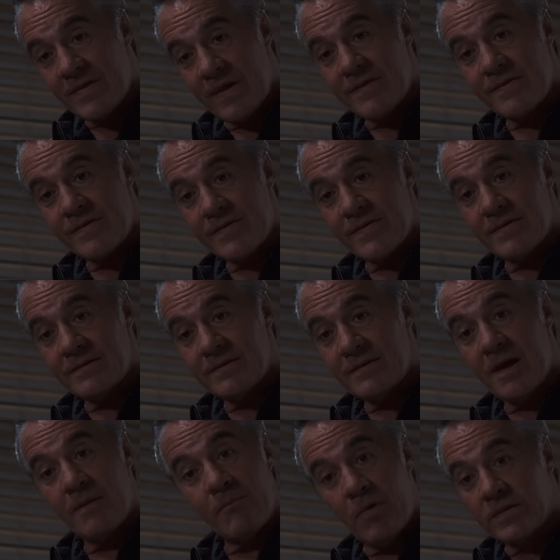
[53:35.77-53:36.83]
sins
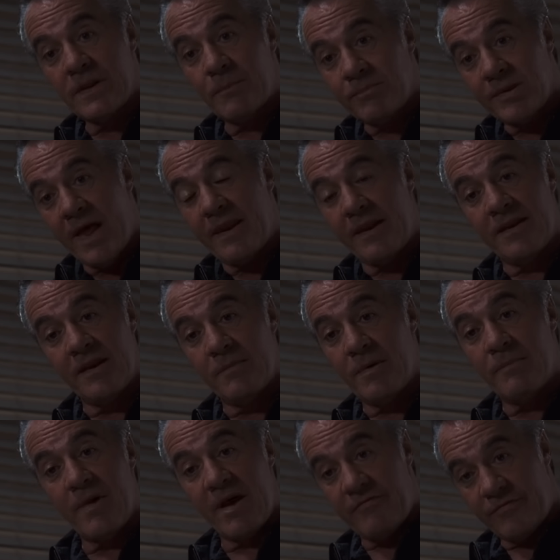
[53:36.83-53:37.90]
and multiply that
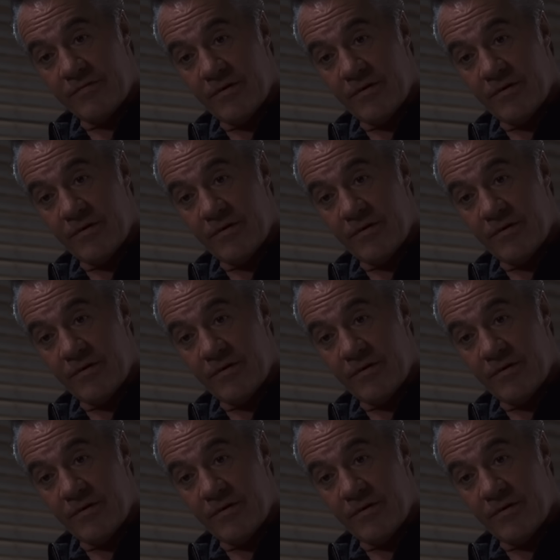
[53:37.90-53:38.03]
number by